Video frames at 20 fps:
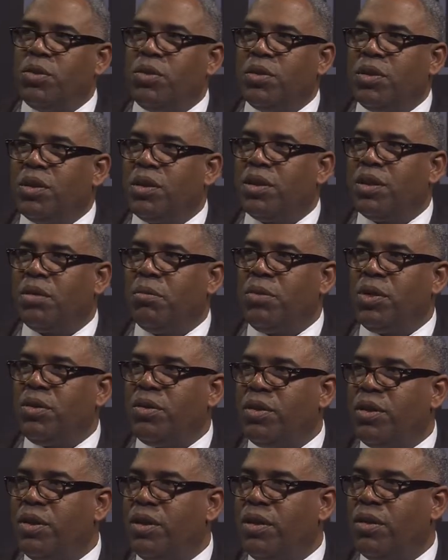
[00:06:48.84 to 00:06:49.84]
too in
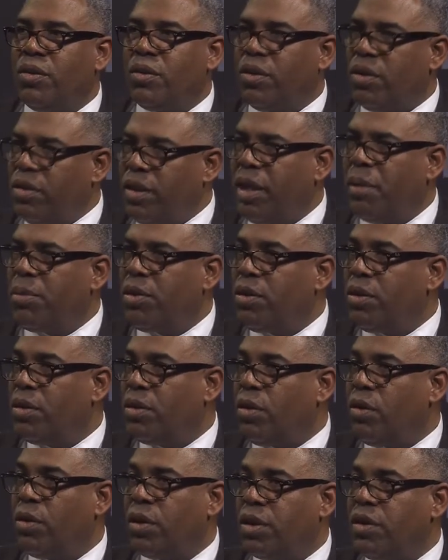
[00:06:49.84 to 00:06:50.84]
community or
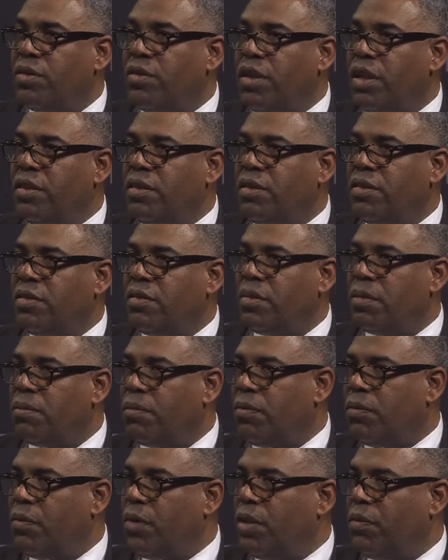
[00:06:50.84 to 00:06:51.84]
neighborhood organizations
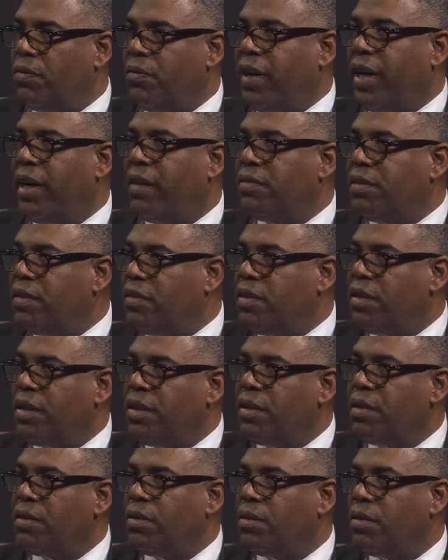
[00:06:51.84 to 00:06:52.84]
from what, 5 to
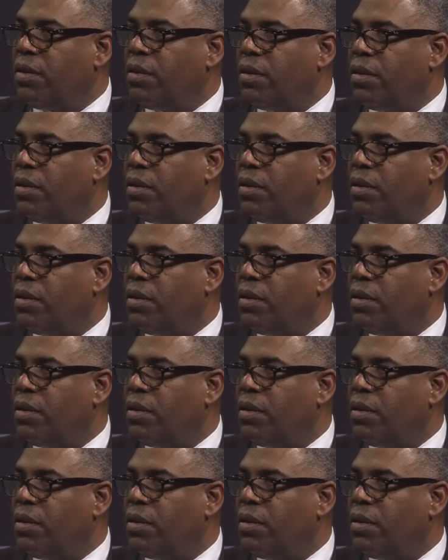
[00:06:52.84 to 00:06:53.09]
10?